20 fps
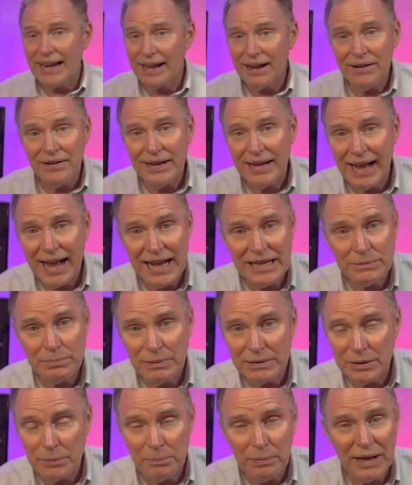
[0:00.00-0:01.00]
area has
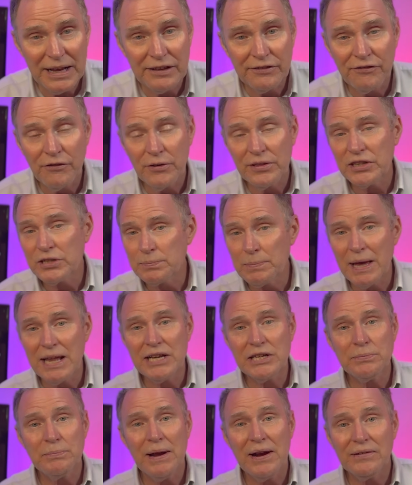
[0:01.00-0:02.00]
been the place for the
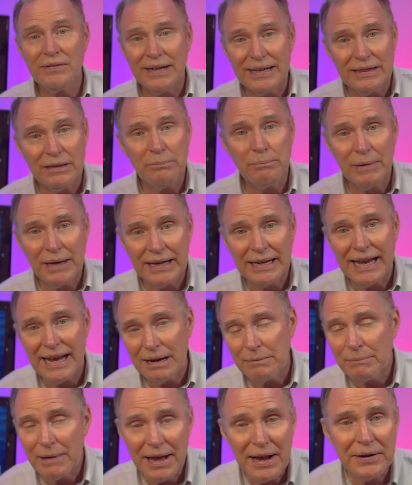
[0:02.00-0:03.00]
Spanish mackerel and the big
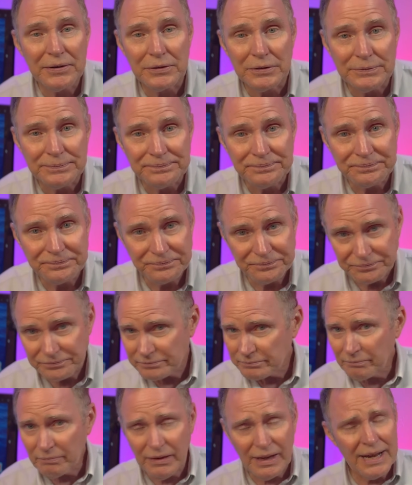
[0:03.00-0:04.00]
king mackerel.
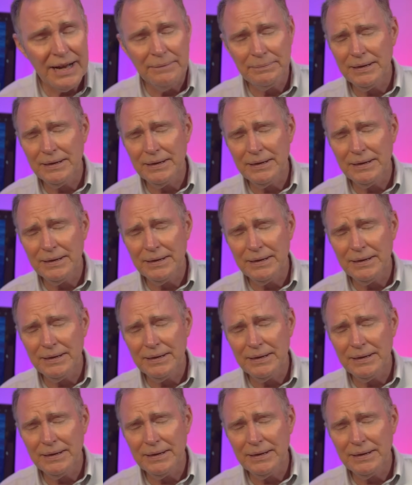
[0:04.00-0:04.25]
I'm